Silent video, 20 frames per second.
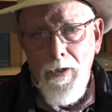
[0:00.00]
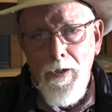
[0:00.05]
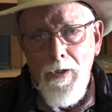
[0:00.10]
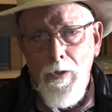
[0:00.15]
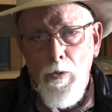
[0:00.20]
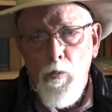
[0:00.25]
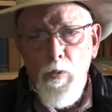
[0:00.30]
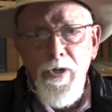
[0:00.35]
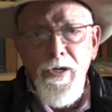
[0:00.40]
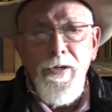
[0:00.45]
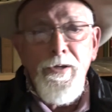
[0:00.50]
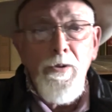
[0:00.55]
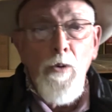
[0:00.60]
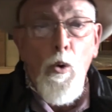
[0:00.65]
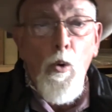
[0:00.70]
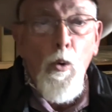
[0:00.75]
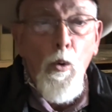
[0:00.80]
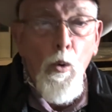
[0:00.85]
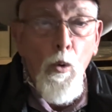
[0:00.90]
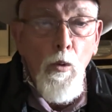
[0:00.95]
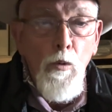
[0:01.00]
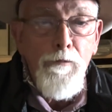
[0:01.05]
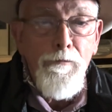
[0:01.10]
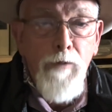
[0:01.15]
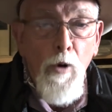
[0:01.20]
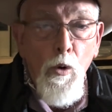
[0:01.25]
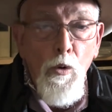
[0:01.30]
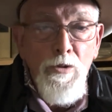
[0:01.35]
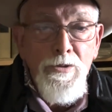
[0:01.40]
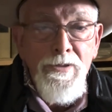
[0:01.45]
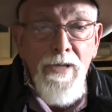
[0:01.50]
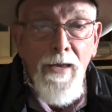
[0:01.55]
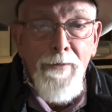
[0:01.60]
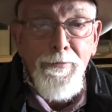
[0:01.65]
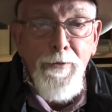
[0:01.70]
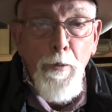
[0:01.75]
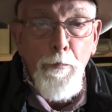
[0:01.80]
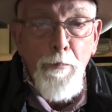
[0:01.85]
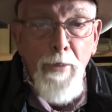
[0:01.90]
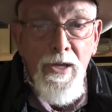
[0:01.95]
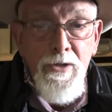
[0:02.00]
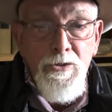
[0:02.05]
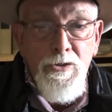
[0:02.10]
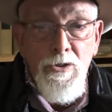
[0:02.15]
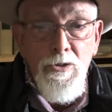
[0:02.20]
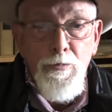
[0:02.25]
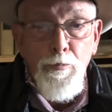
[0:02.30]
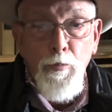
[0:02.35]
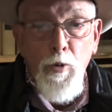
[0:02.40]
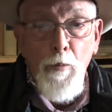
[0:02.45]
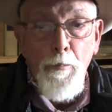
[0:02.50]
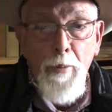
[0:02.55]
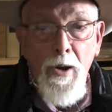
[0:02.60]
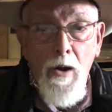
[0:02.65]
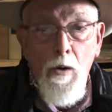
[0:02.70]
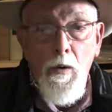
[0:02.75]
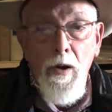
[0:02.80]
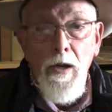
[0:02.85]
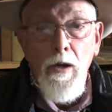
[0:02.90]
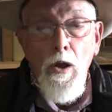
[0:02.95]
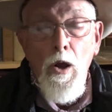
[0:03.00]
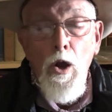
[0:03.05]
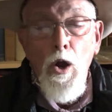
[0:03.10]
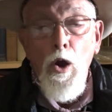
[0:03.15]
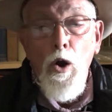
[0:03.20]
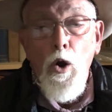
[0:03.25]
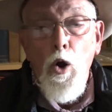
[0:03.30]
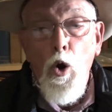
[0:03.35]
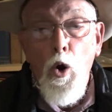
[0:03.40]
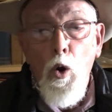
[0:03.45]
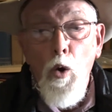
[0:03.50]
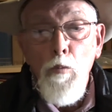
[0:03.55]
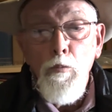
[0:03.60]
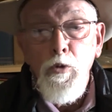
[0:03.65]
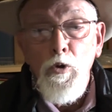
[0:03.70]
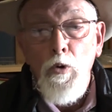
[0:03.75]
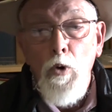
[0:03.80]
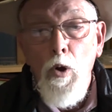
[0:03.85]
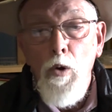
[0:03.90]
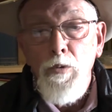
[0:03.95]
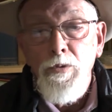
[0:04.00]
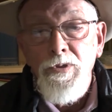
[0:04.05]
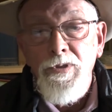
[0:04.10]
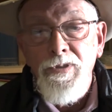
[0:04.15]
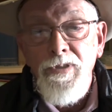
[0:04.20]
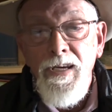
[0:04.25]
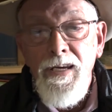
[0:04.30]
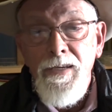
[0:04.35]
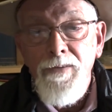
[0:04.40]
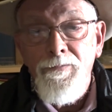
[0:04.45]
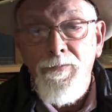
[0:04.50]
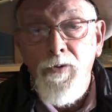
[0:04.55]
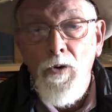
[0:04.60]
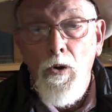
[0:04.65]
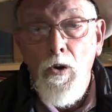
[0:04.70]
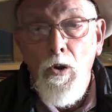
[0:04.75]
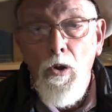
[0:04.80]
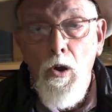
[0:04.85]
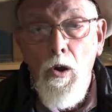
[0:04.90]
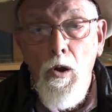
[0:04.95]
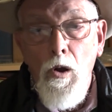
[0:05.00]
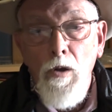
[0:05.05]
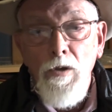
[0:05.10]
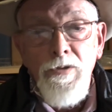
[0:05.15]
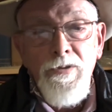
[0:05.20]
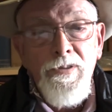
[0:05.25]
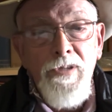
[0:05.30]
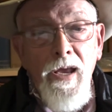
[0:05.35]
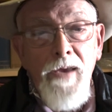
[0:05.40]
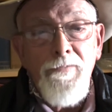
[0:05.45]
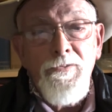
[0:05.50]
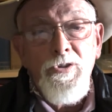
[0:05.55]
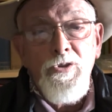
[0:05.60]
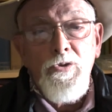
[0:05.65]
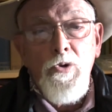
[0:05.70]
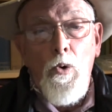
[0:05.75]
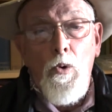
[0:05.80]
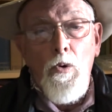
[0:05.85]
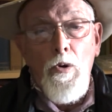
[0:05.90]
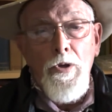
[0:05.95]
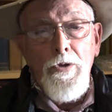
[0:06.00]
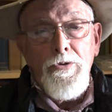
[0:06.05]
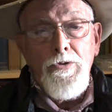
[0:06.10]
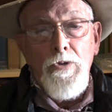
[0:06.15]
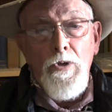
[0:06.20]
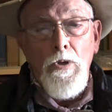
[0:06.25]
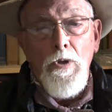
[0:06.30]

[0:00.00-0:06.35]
We need the old folks at the benches preparing homegrown seed for long, safe storage.